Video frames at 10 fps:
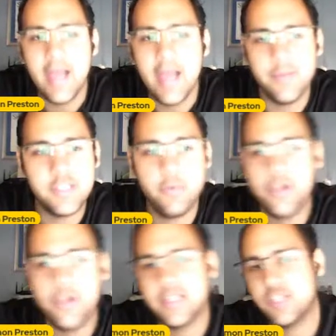I'm
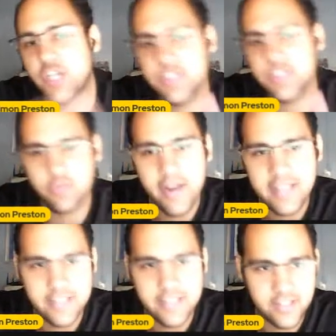disappointed that Jason Wright
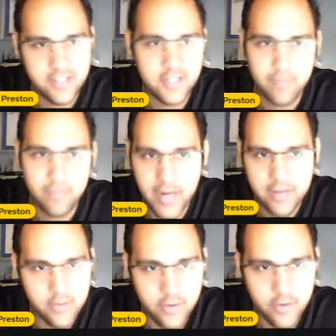didn't
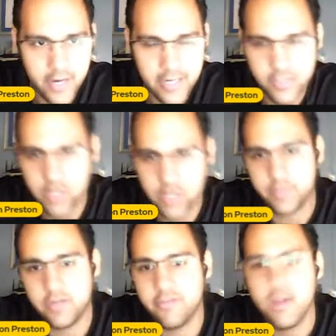make the grade in
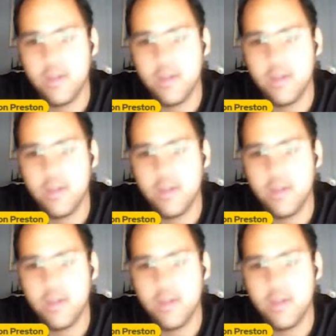terms of